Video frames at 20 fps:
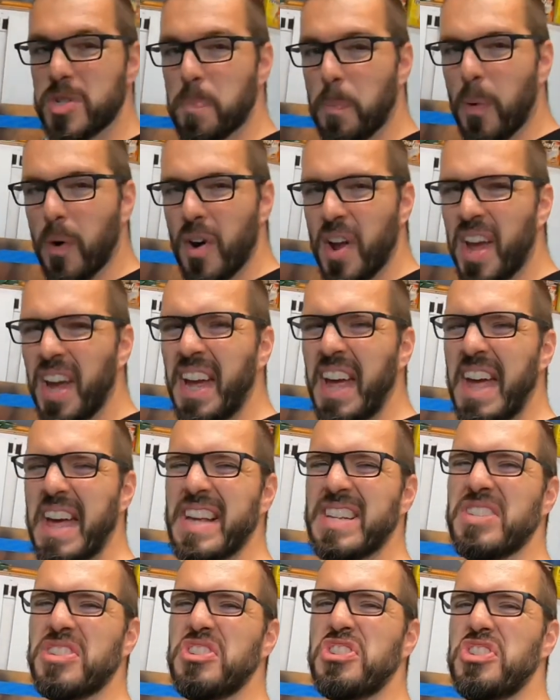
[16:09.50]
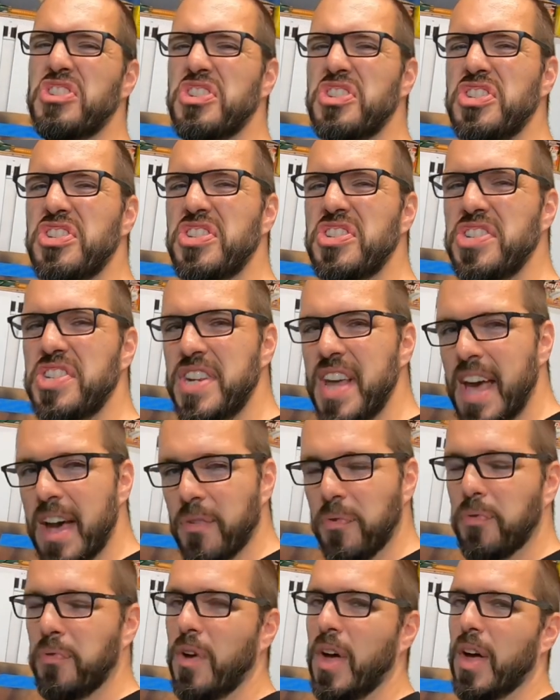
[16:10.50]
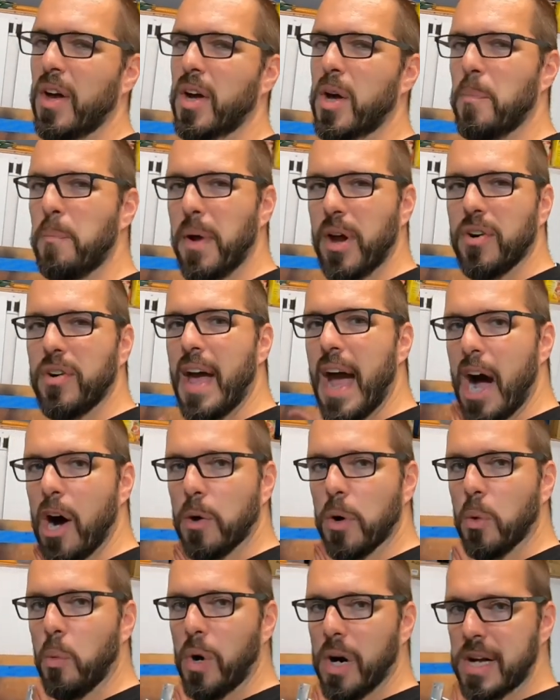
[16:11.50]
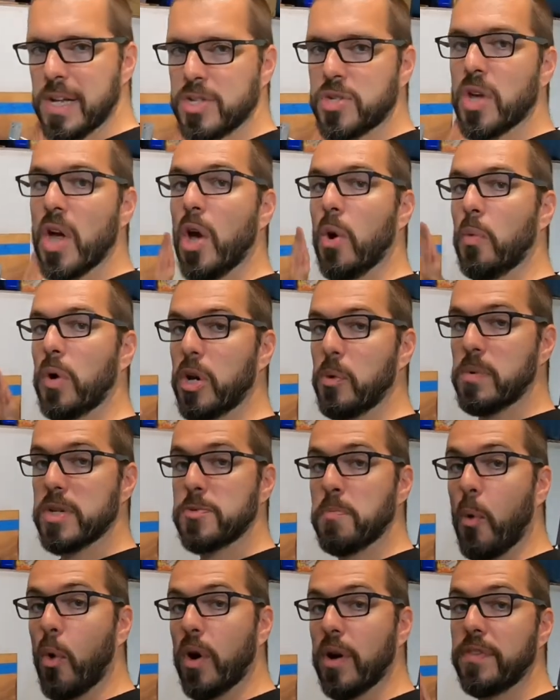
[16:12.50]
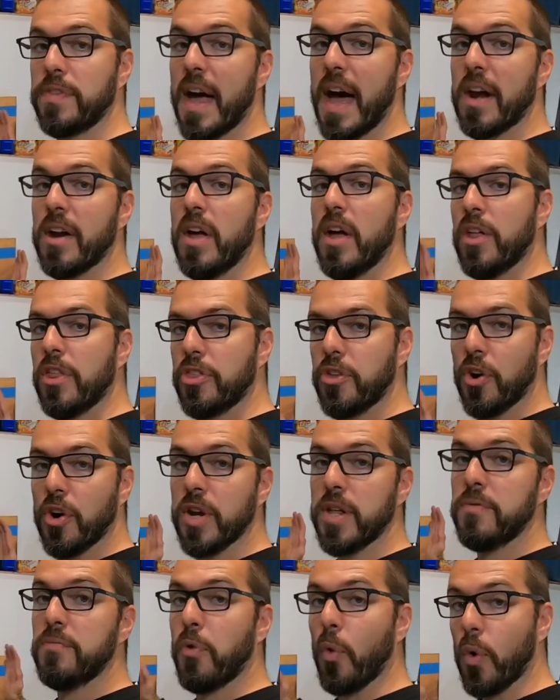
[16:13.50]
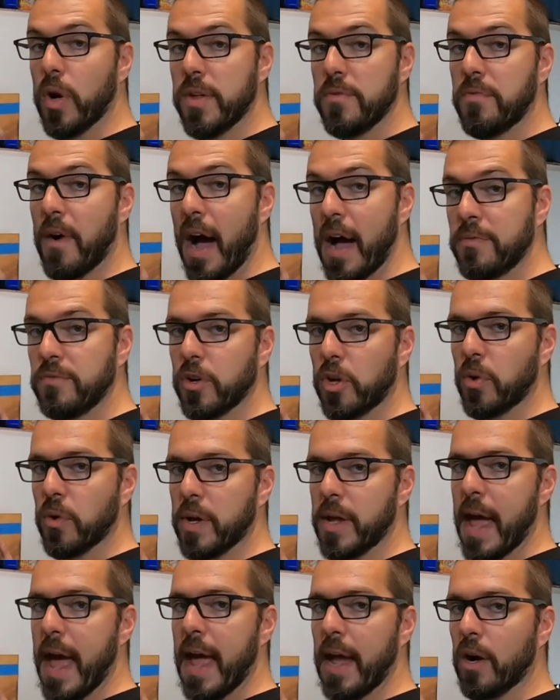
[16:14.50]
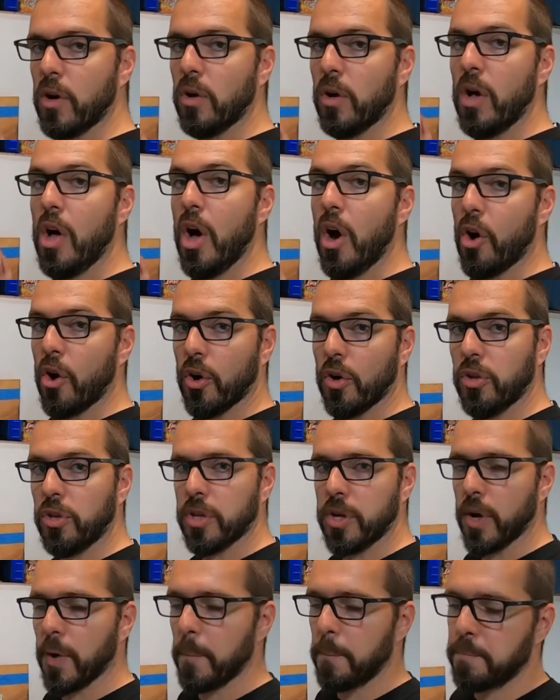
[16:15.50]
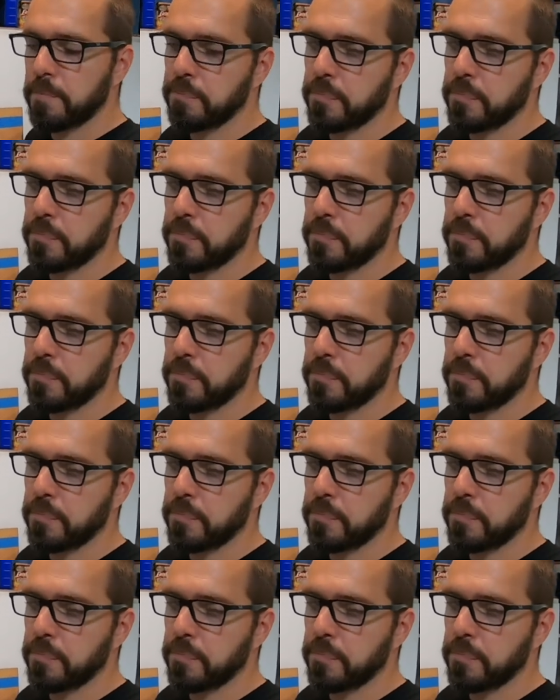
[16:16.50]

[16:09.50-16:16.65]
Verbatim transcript: spring is stiff compared to how it was when it was more at that 30, 45-degree angle earlier.